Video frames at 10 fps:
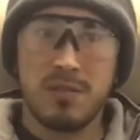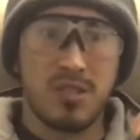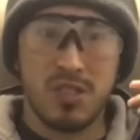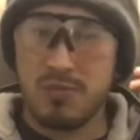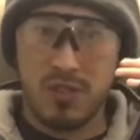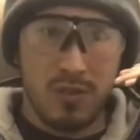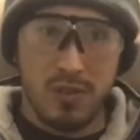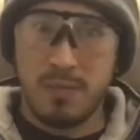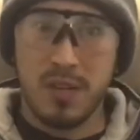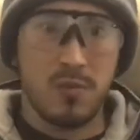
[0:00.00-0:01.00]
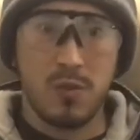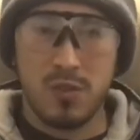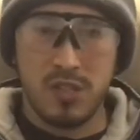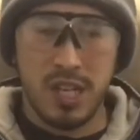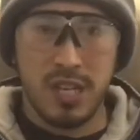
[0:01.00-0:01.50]
so I'm just going off my own
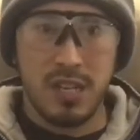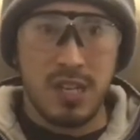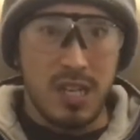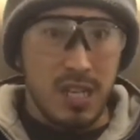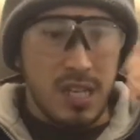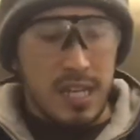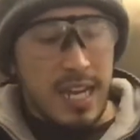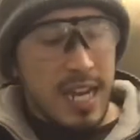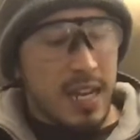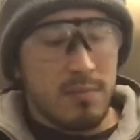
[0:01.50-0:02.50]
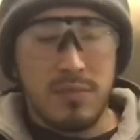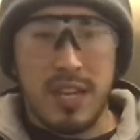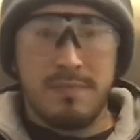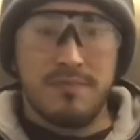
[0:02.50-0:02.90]
knowledge here. And yeah,